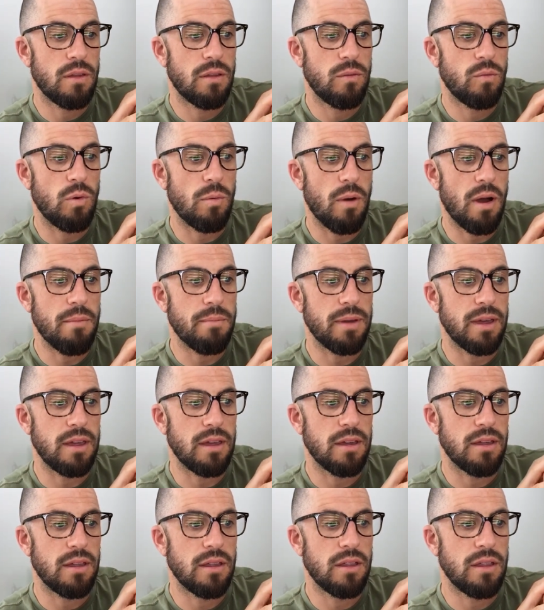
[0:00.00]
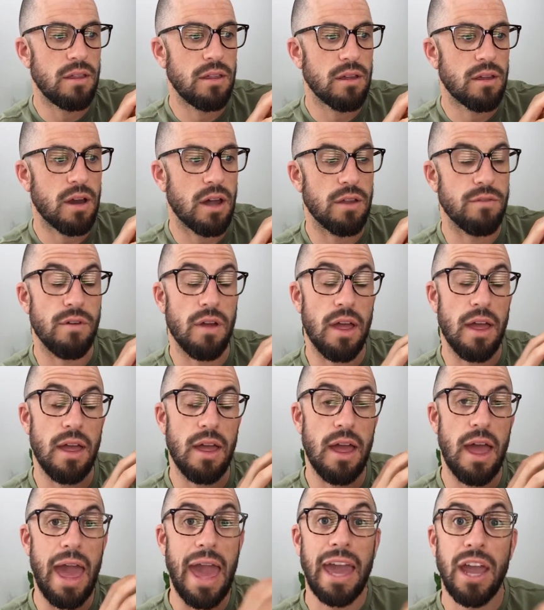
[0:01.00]
of
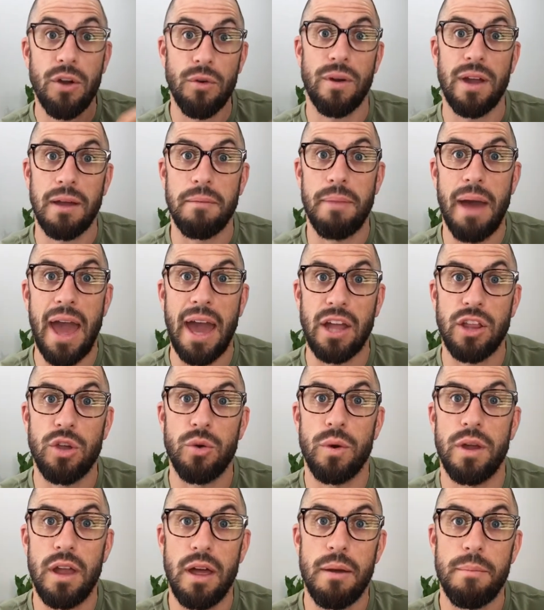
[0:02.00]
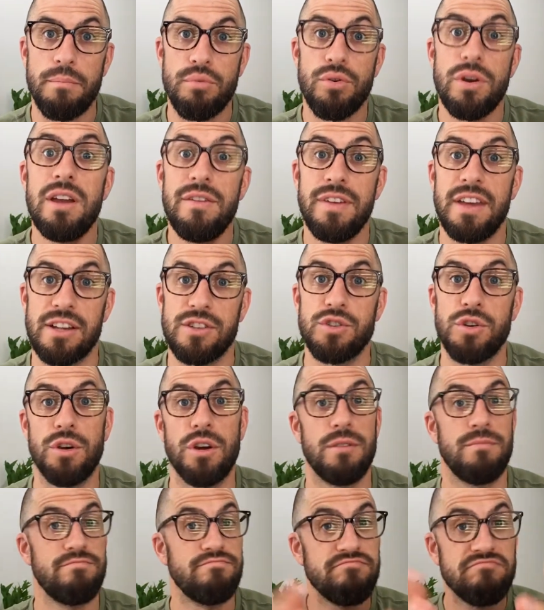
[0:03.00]
anchoring back to a previous hurt.